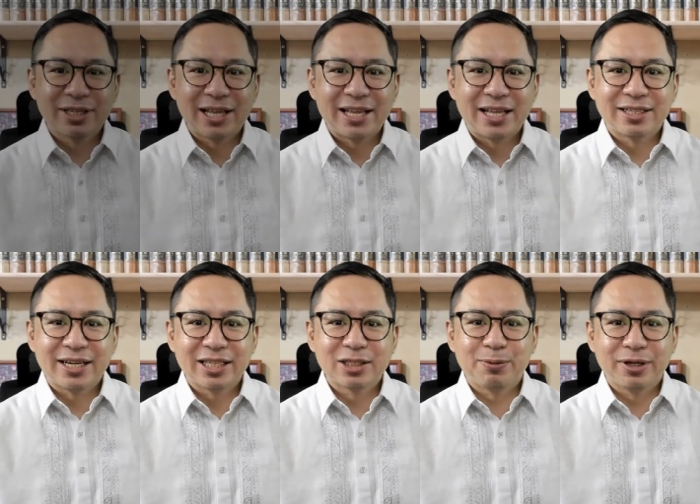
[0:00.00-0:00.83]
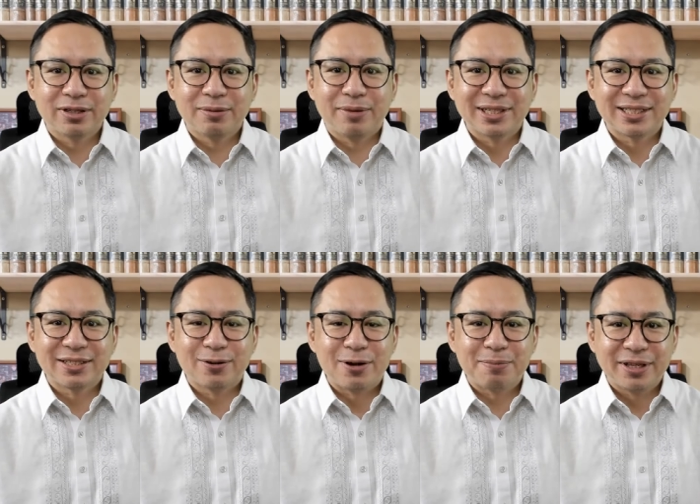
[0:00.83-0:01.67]
Monte Land Transport
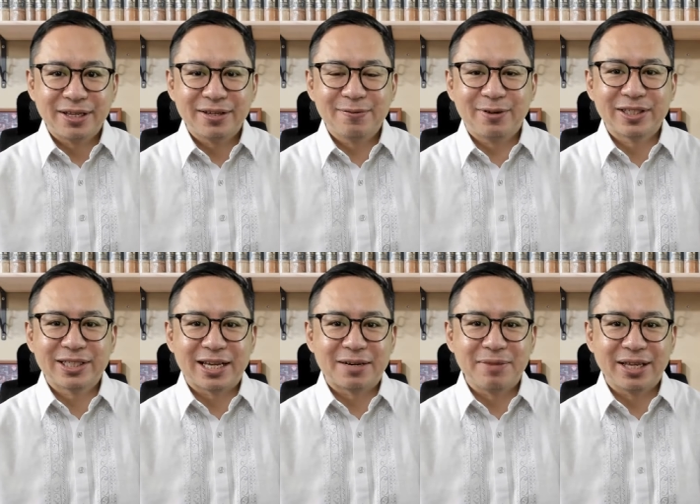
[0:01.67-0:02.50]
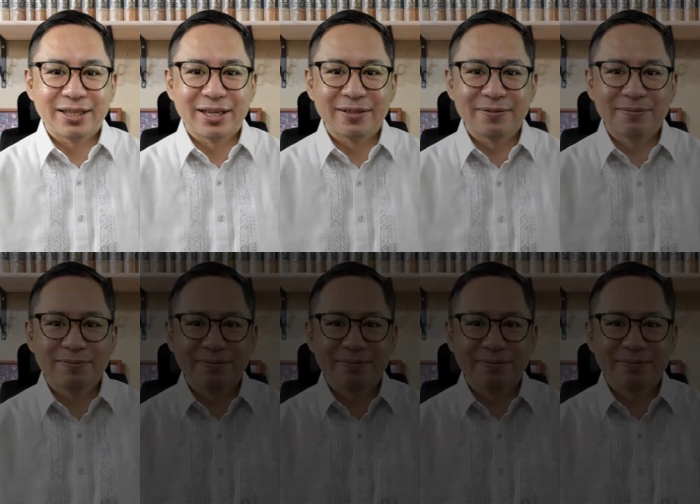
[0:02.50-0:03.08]
Bus Company versus Armenta.